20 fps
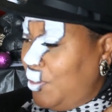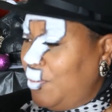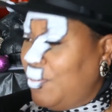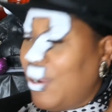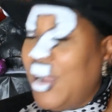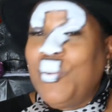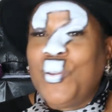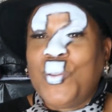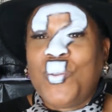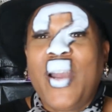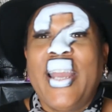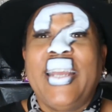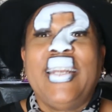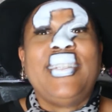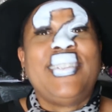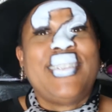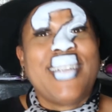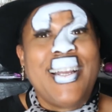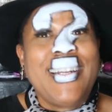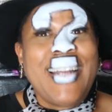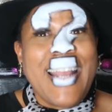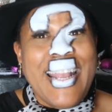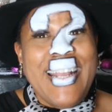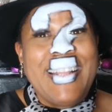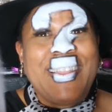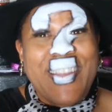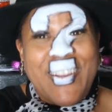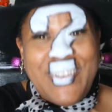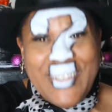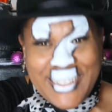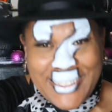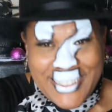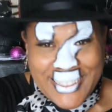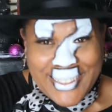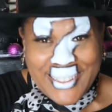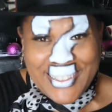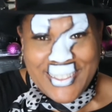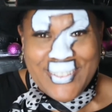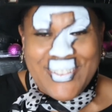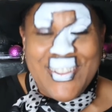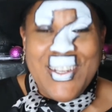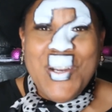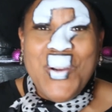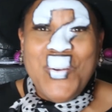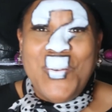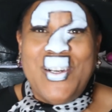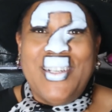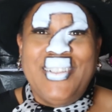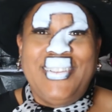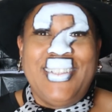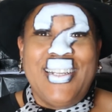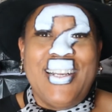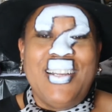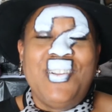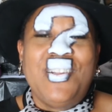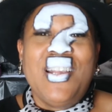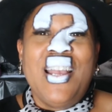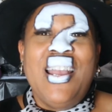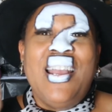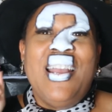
I was right. John 8:32, where it says,